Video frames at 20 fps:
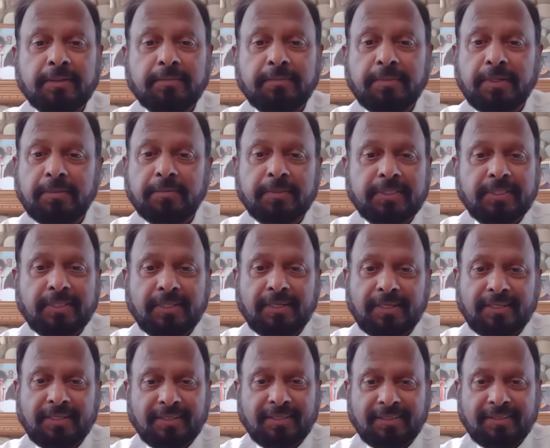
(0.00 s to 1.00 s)
Para Brahma
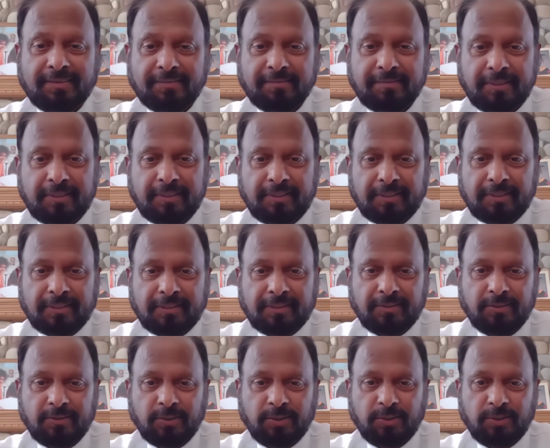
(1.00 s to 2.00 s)
Sai
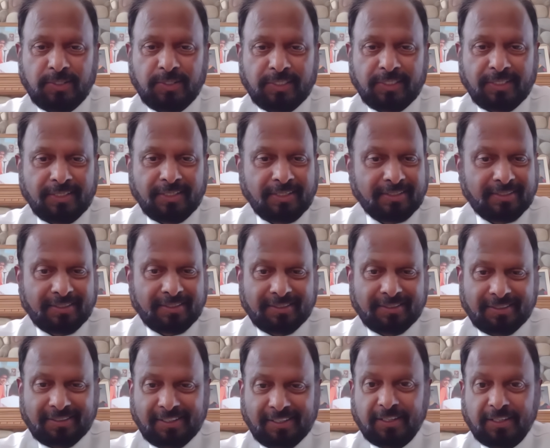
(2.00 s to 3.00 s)
Guru Vandana.
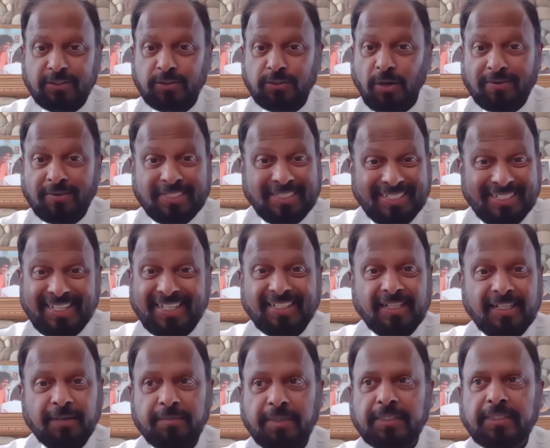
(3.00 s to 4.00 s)
So I was
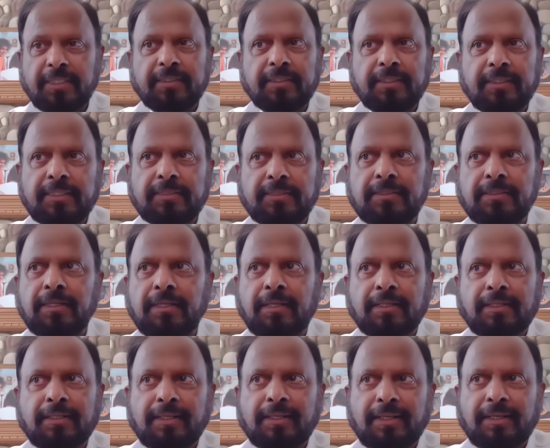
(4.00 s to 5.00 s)
singing that bhajan. This,
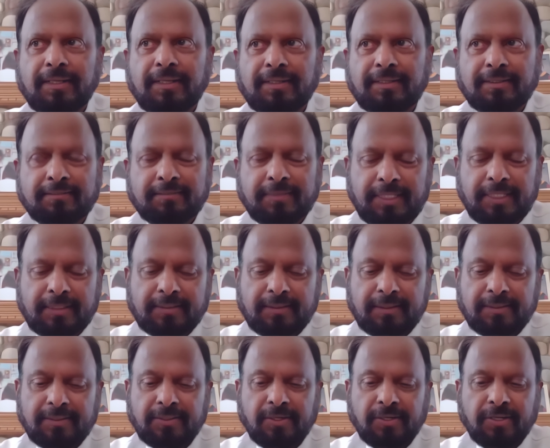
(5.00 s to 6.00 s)
my
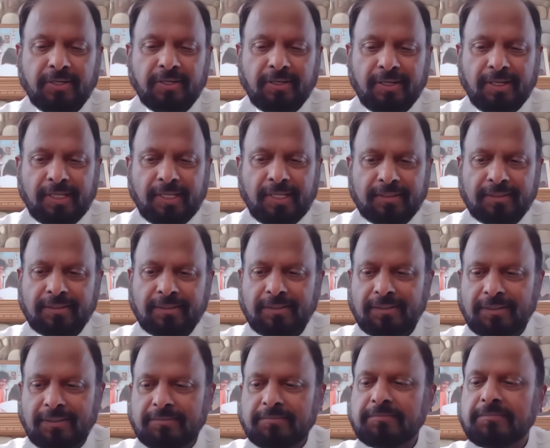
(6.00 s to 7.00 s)
sister-in-law and
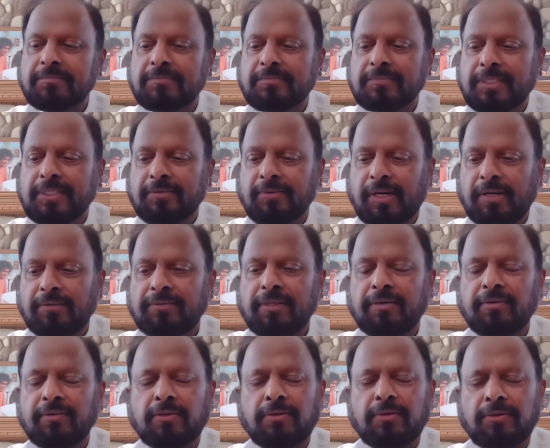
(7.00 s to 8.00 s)
my wife,
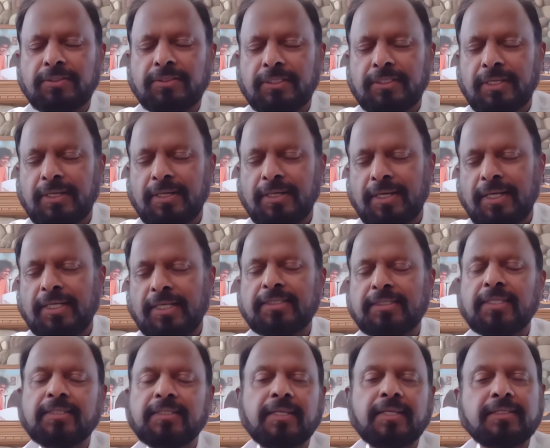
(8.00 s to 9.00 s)
they were closing their
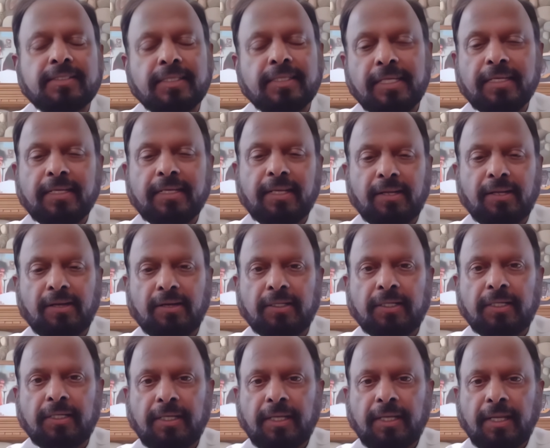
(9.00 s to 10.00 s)
eyes and they're singing
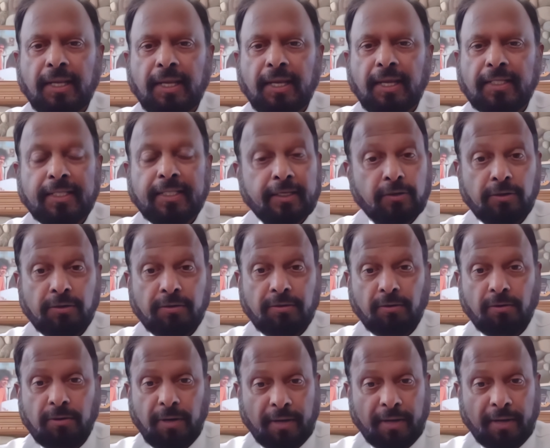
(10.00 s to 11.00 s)
along. And then
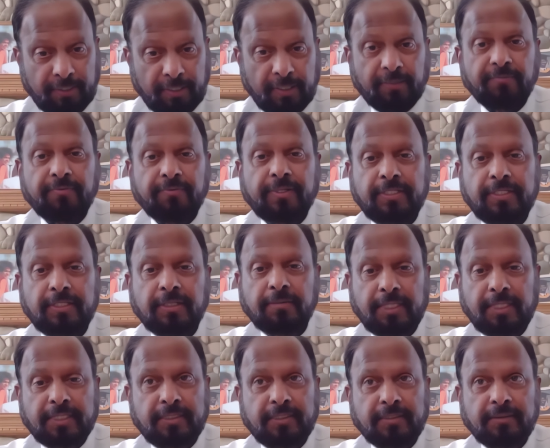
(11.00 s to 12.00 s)
after I finished the
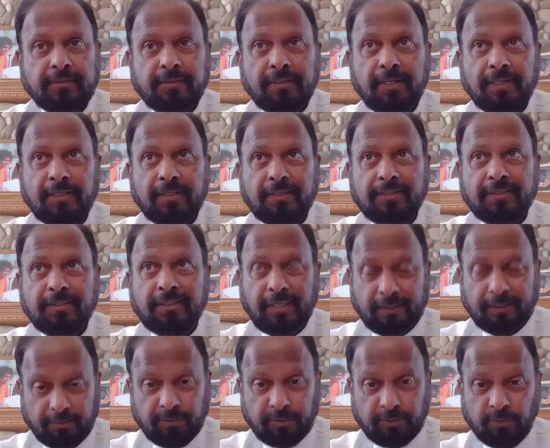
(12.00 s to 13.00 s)
bhajan,
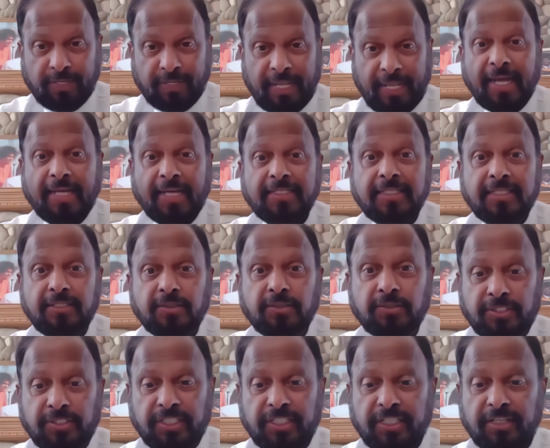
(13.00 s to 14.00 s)
so when I asked this
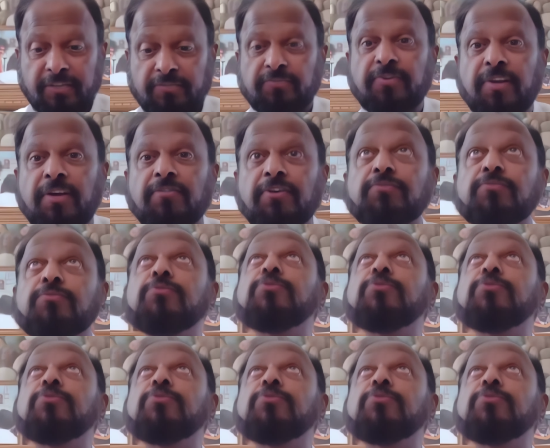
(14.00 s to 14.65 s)
question, this flower